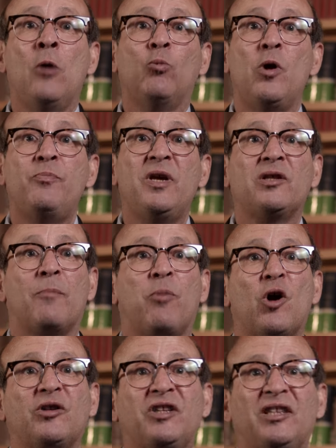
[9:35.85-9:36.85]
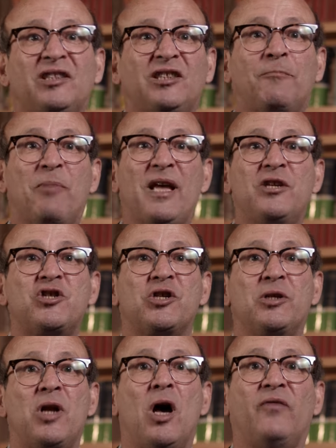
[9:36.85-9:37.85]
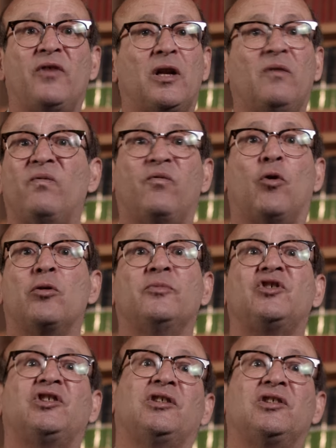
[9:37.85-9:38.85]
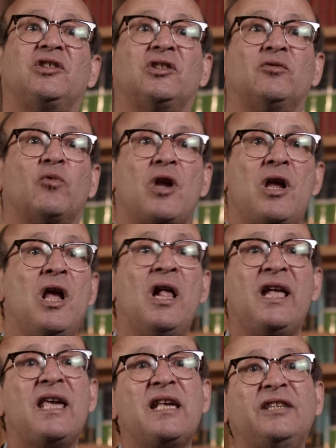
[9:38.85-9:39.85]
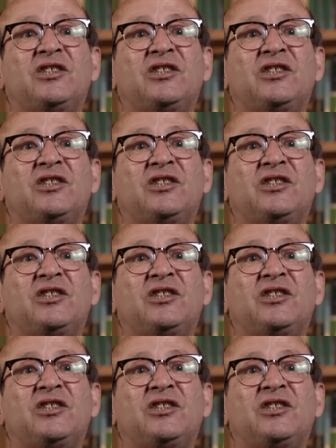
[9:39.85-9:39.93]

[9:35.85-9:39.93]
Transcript: would be the participation of an informed citizenry. He